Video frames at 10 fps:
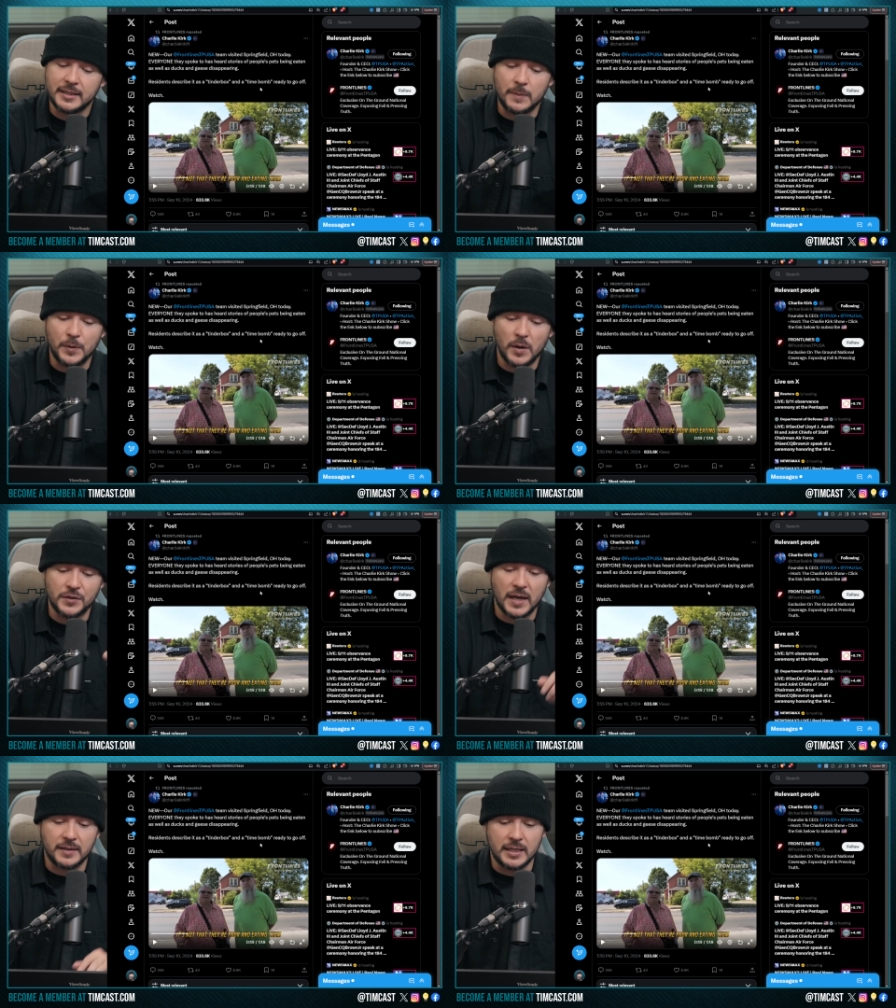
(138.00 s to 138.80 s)

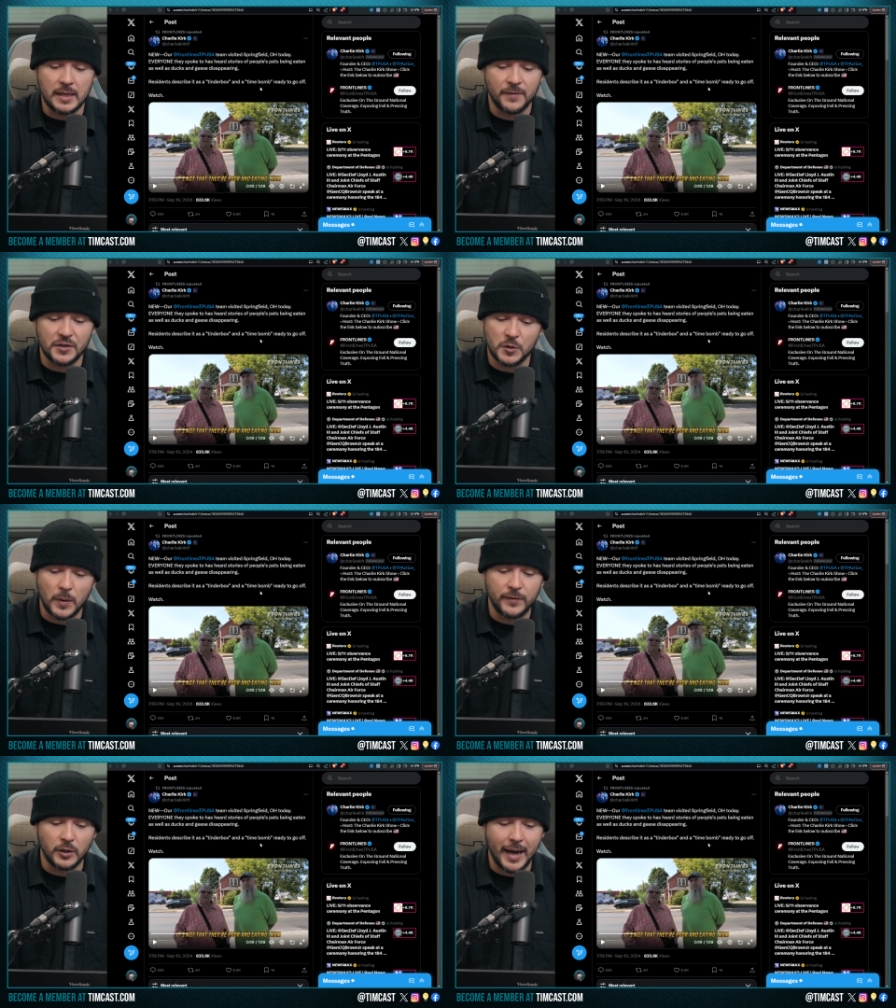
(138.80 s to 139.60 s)
TPUSA team visits
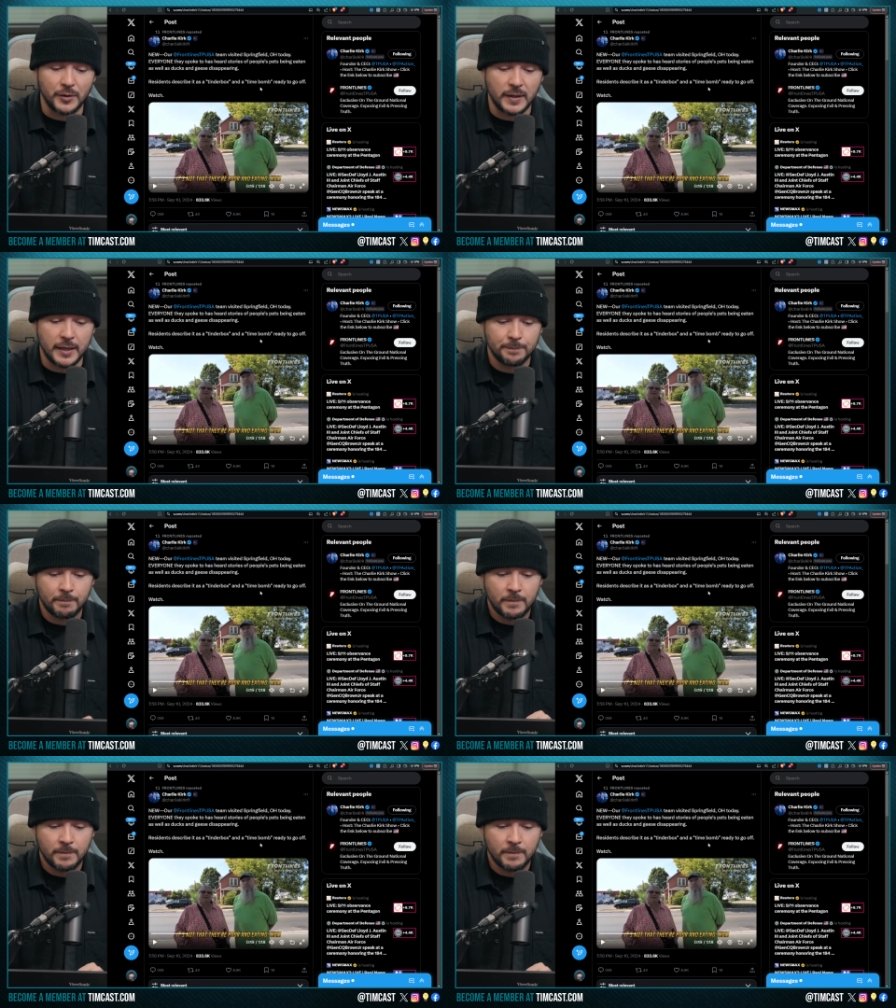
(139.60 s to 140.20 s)
Springfield, Ohio today.